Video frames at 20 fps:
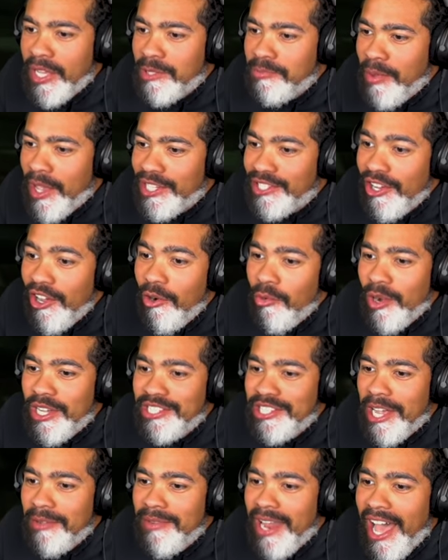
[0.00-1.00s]
bitch, oh bitch.
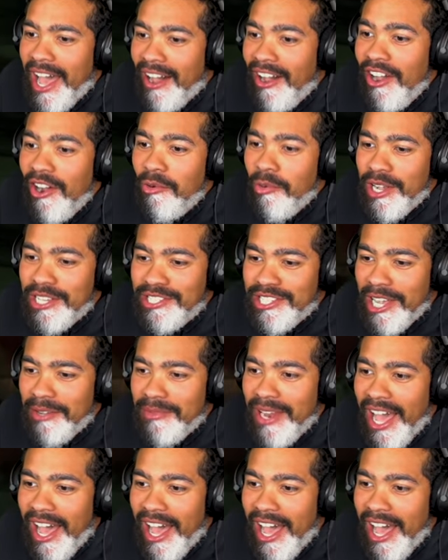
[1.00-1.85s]
What's up now? What's up